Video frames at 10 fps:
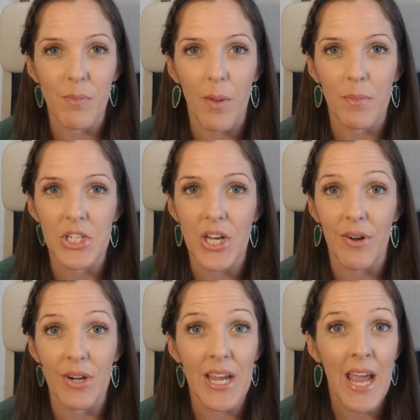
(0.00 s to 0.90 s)
in Palm Beach
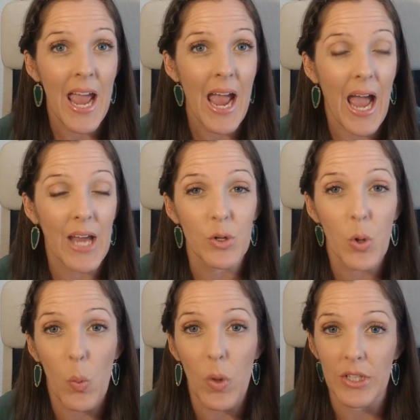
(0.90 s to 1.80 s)
County. I don't
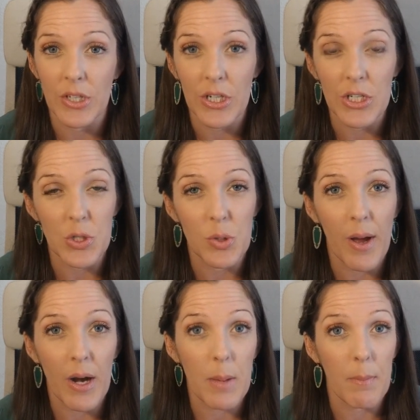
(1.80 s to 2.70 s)
know what they're going to do
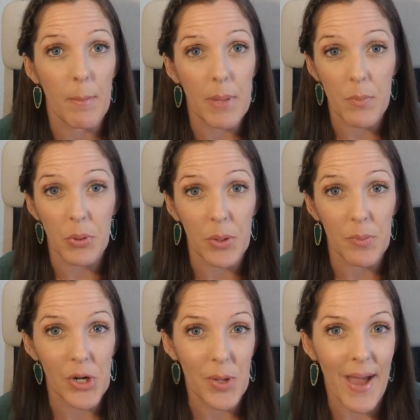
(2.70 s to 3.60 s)
about it, but people are
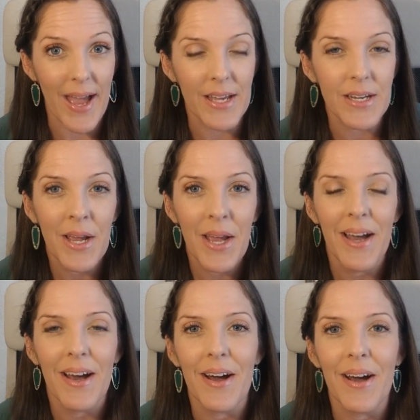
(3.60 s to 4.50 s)
pretty mad.
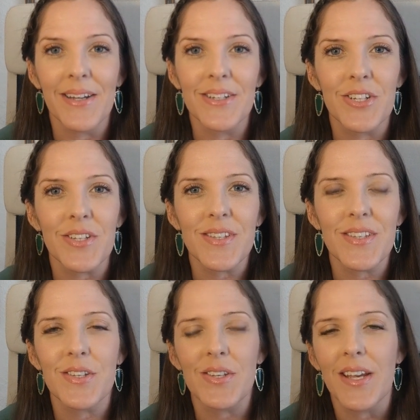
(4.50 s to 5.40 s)

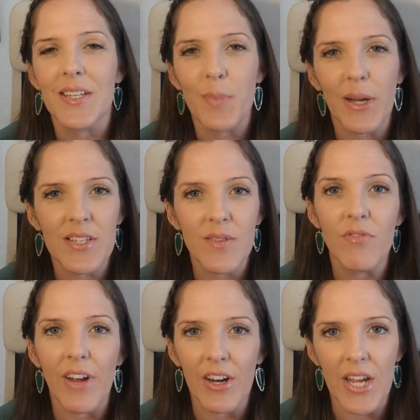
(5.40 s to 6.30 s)
Just expect
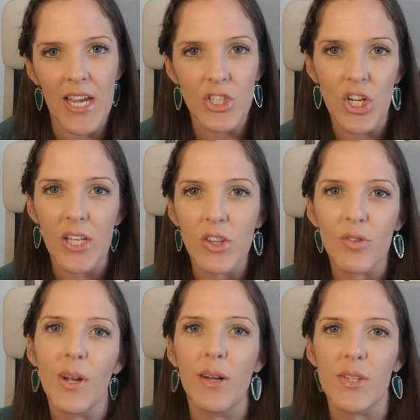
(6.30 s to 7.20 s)
some variation
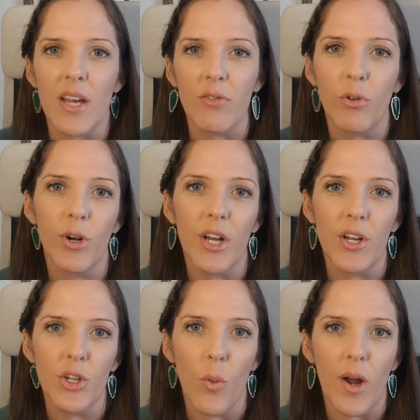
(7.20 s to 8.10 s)
throughout South Florida
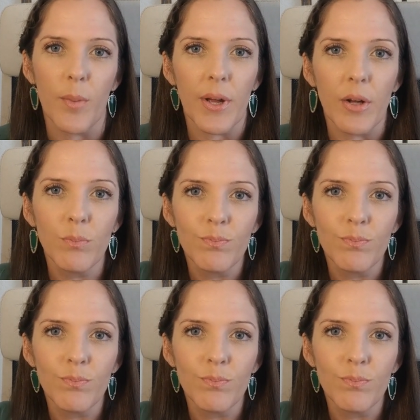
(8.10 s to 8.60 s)
on your water bill.